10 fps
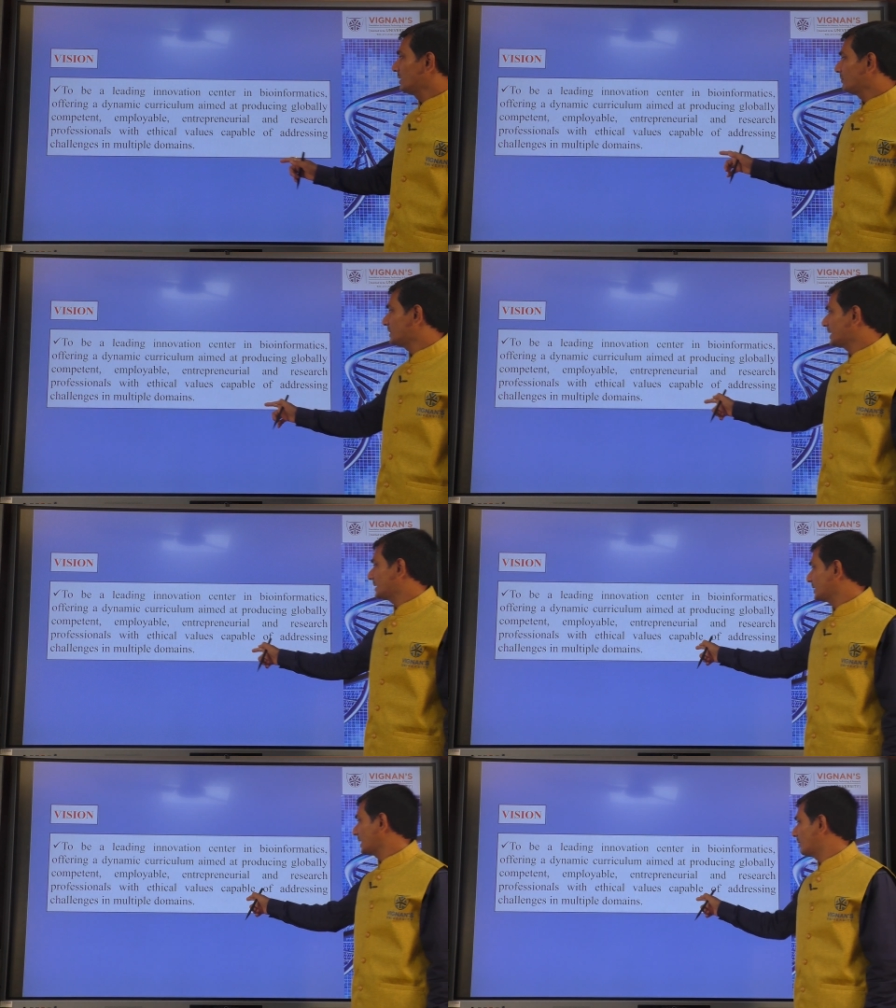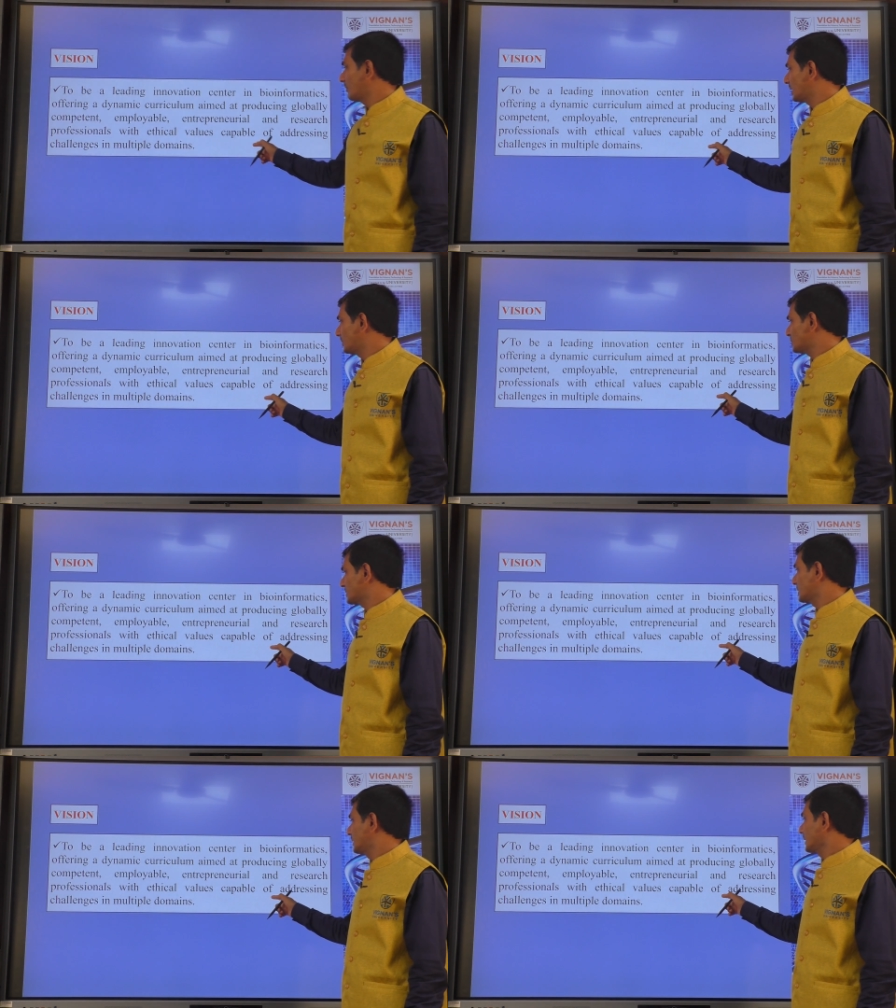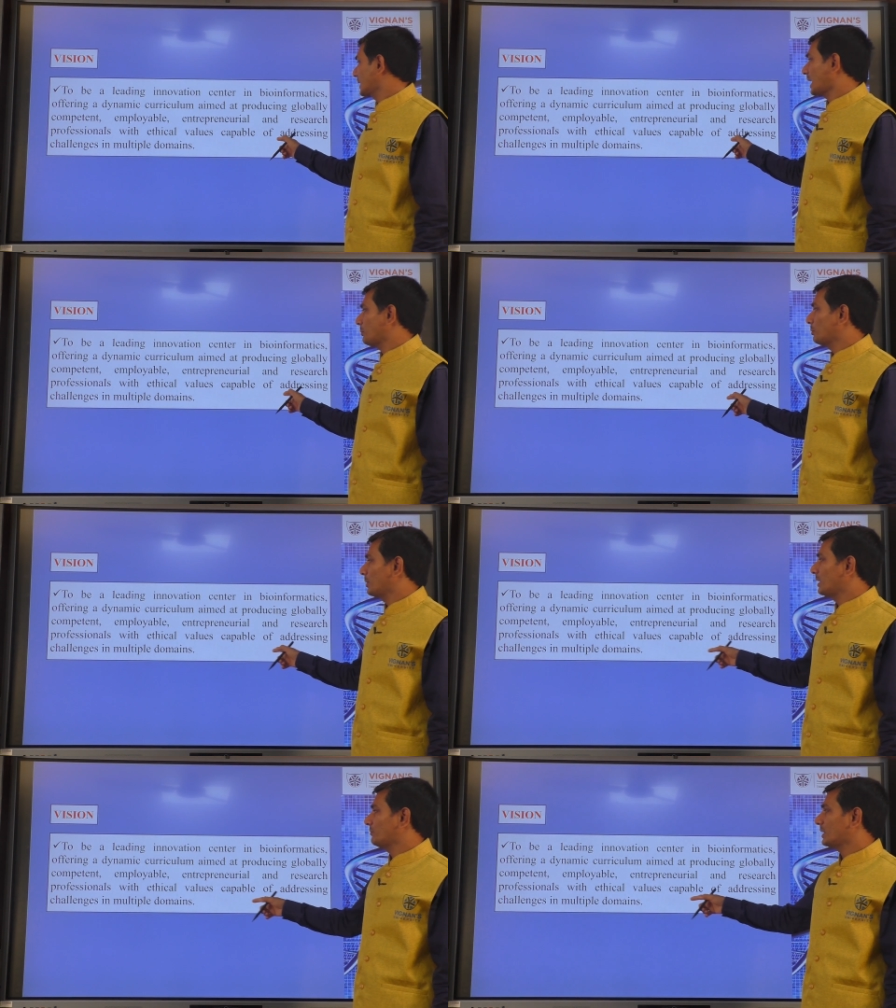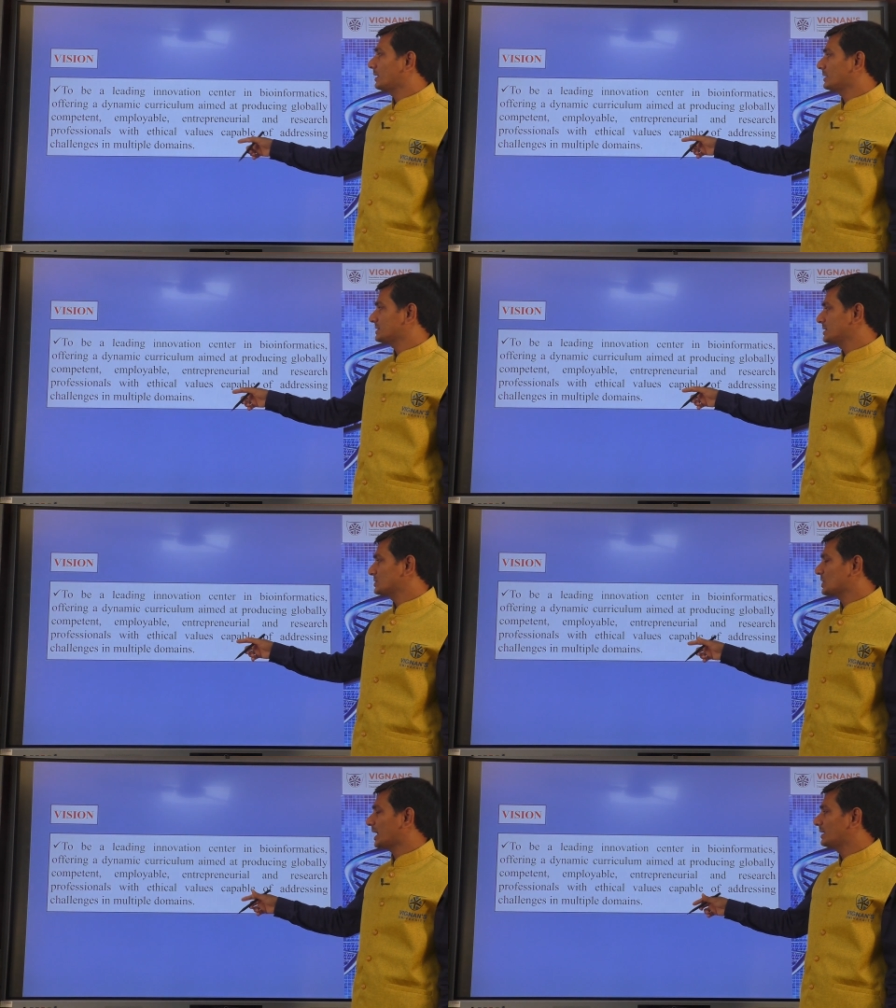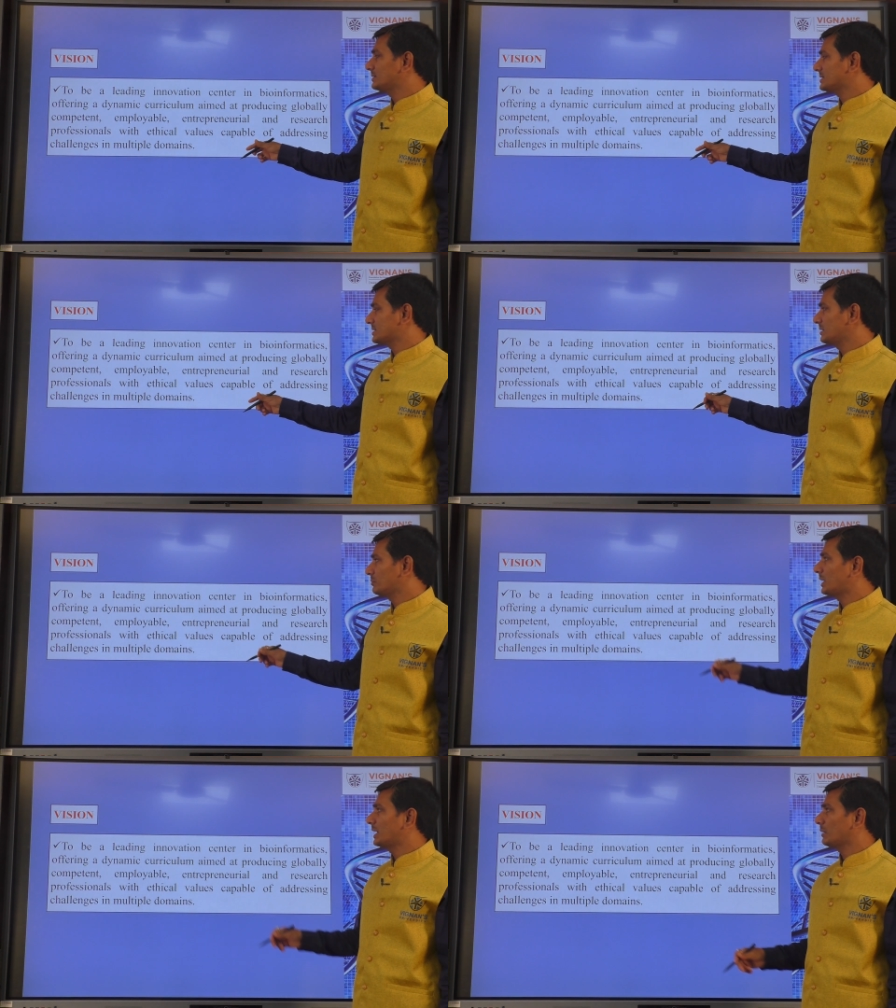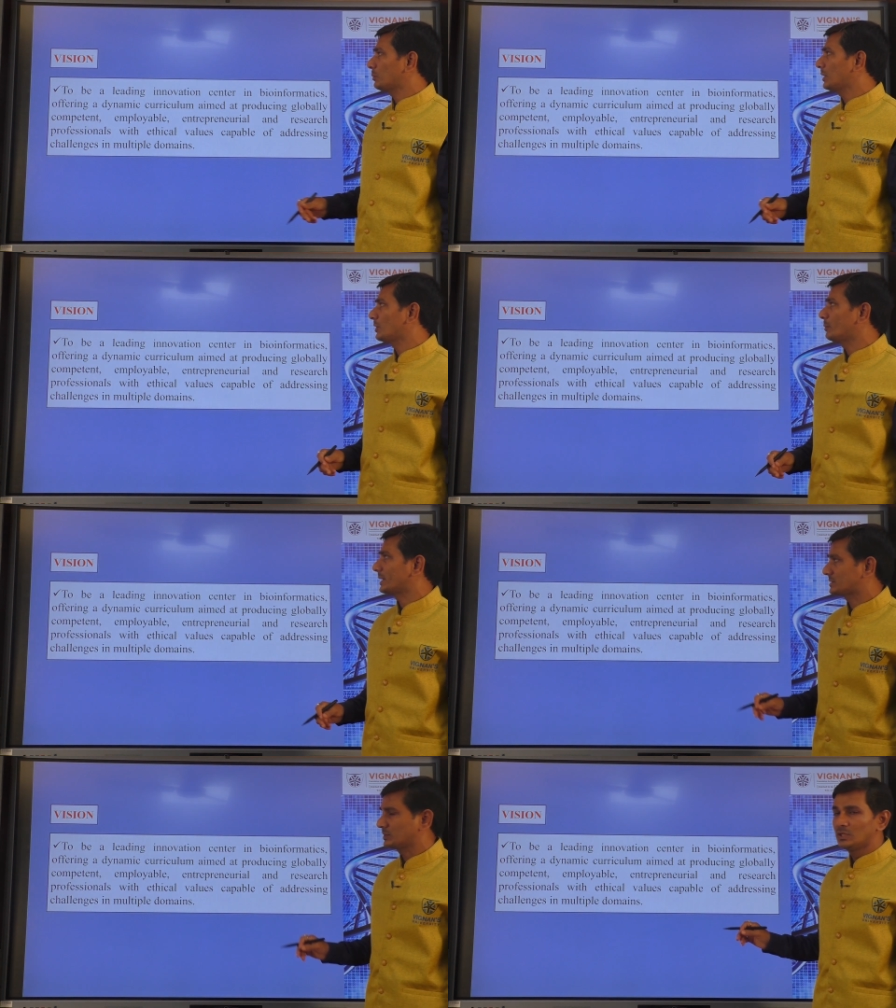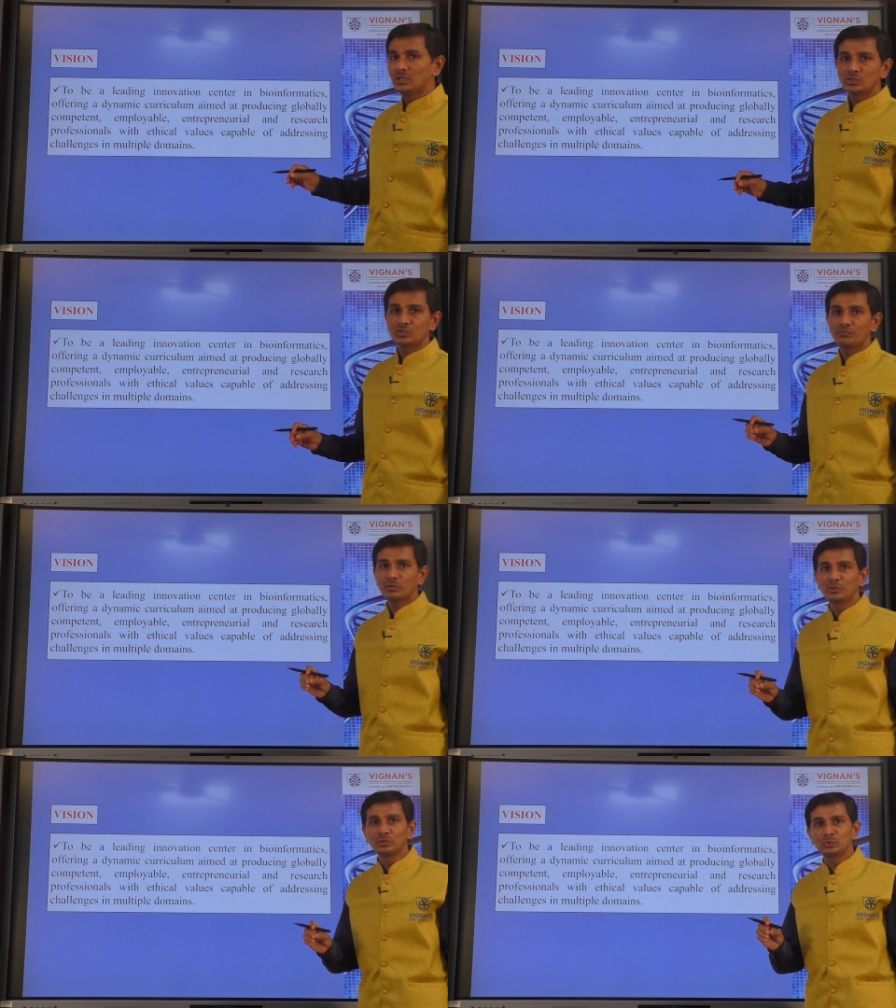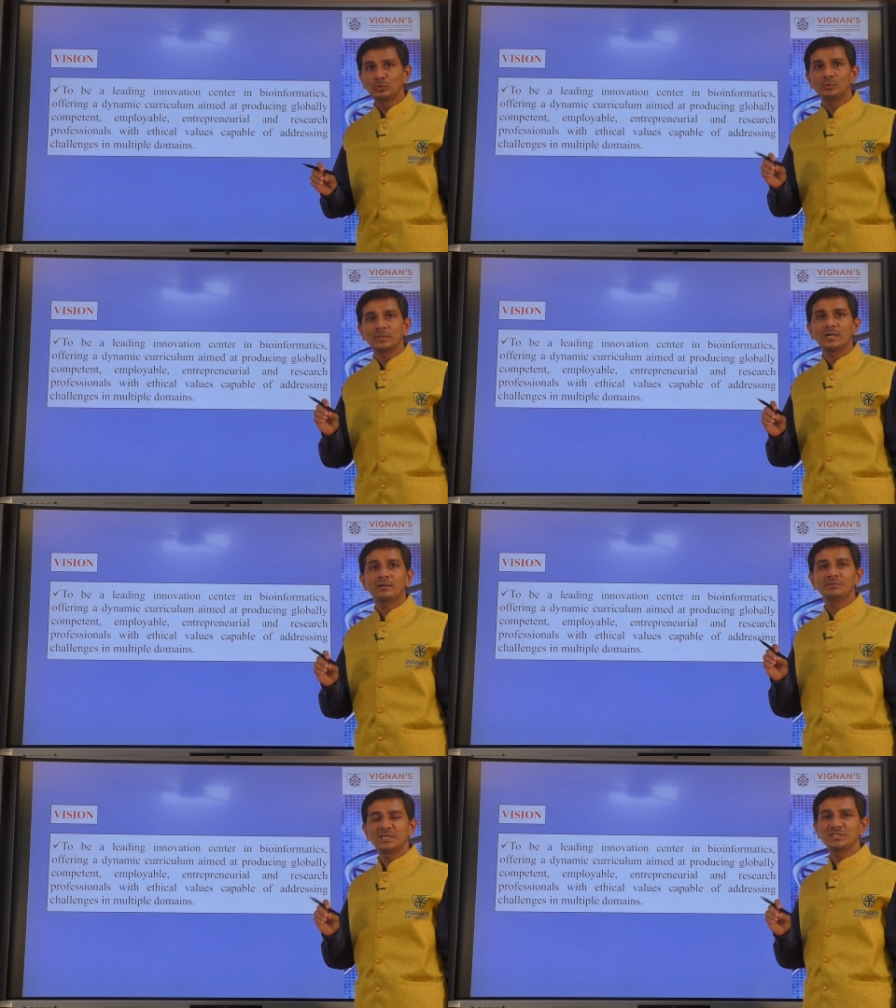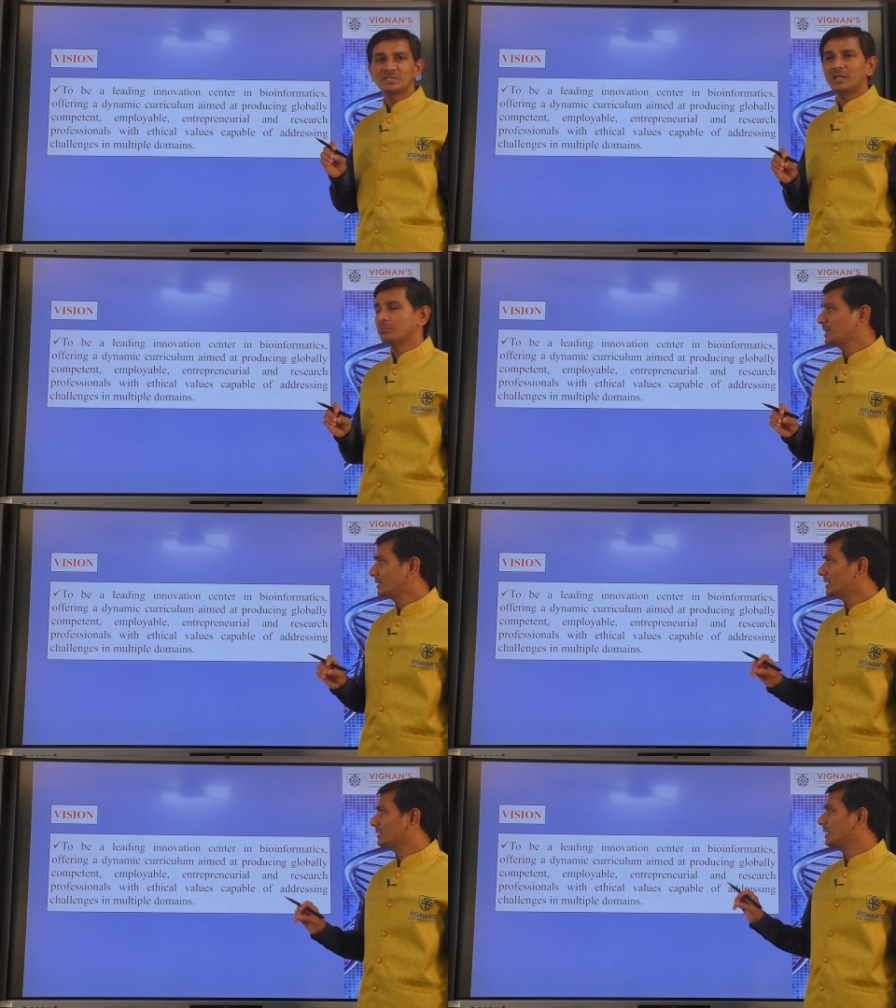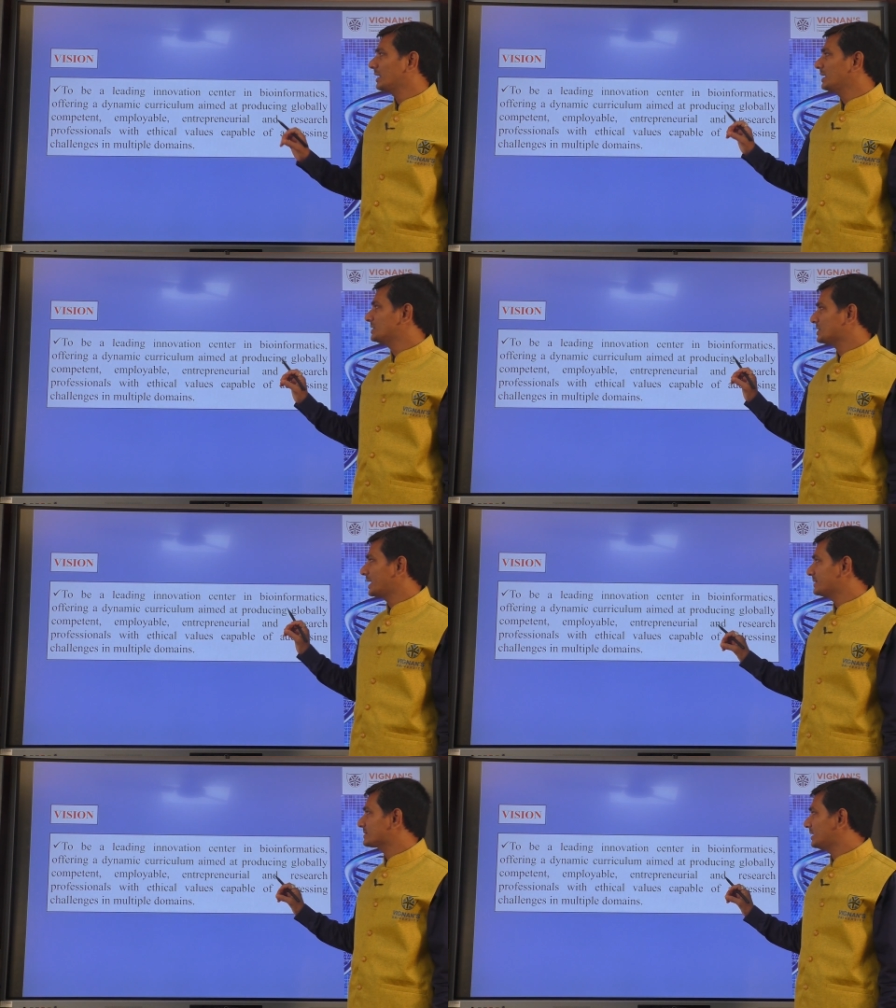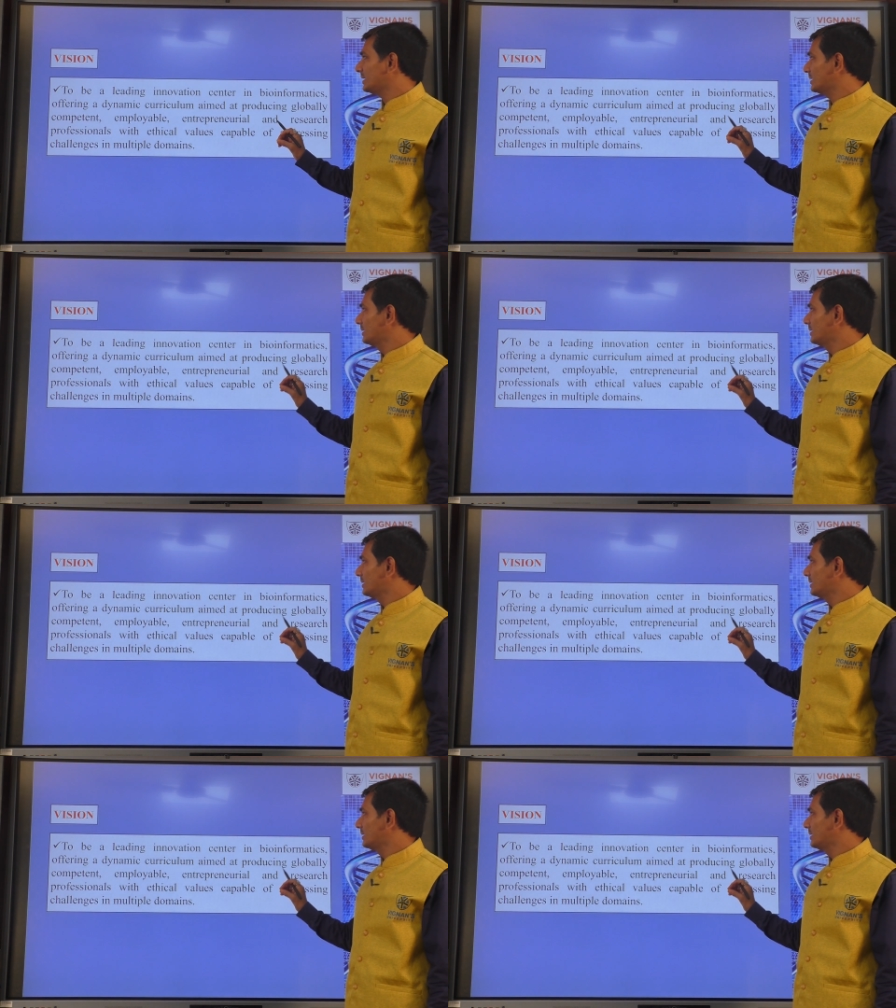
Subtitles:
with ethical values capable of addressing challenges in multiple domains. So, if you go through the vision statement, it clearly states that